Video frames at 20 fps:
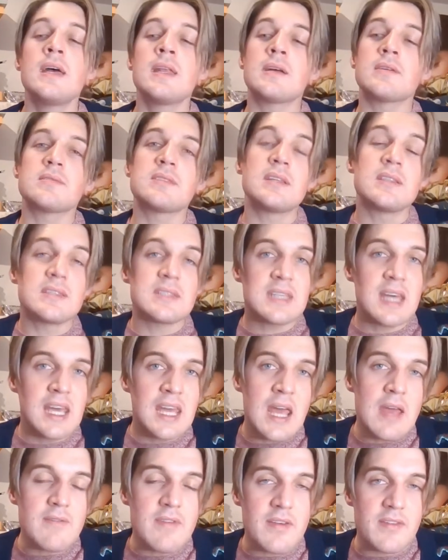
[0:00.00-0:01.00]
Now since
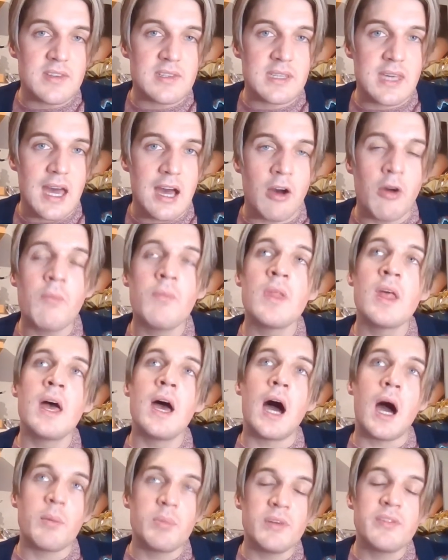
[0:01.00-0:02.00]
taking Viviscal,
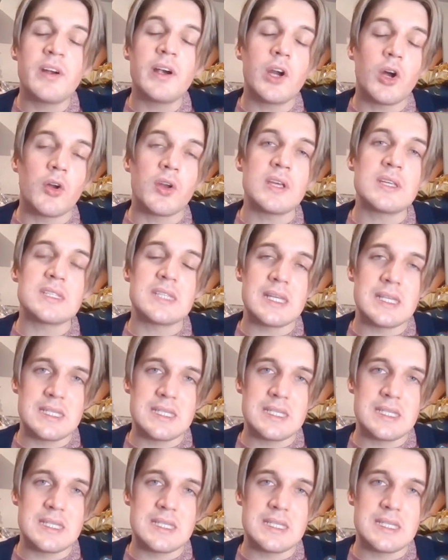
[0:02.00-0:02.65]
I'll be very honest,